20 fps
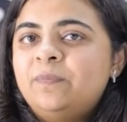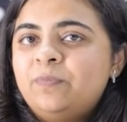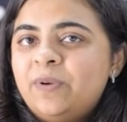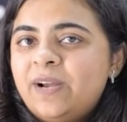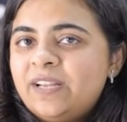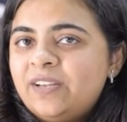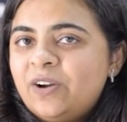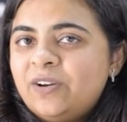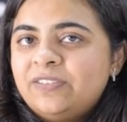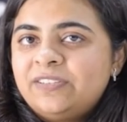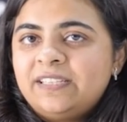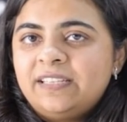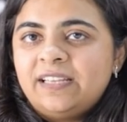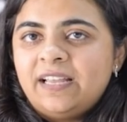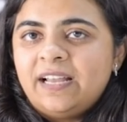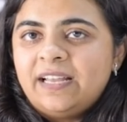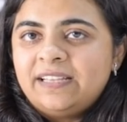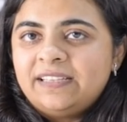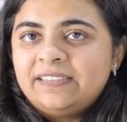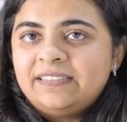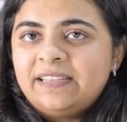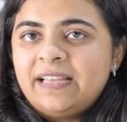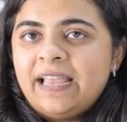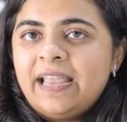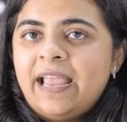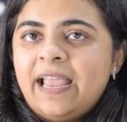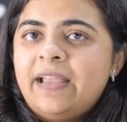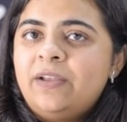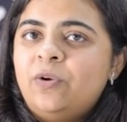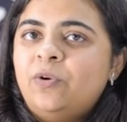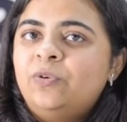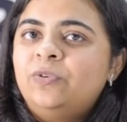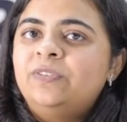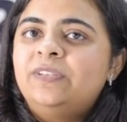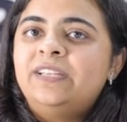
When oxidized, NO